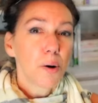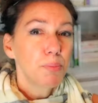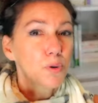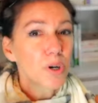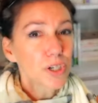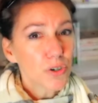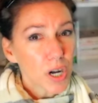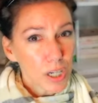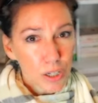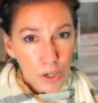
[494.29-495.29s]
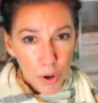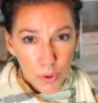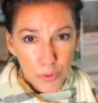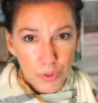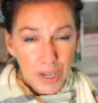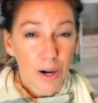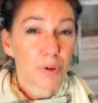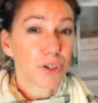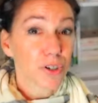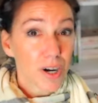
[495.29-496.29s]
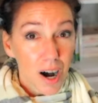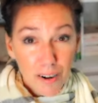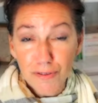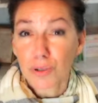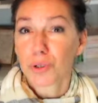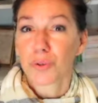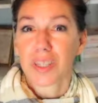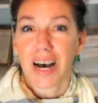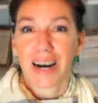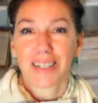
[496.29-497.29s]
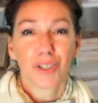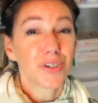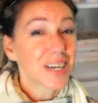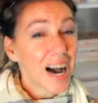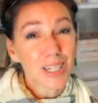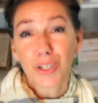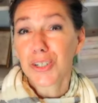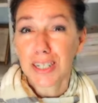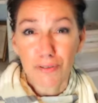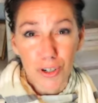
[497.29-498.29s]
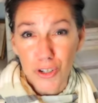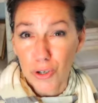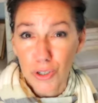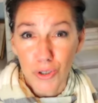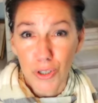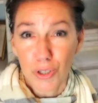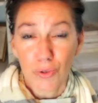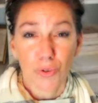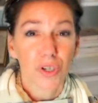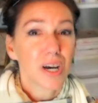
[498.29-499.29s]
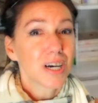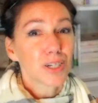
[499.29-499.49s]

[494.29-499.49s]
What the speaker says: But when you're alone and when you're comfortable with that, you're not looking for social cues.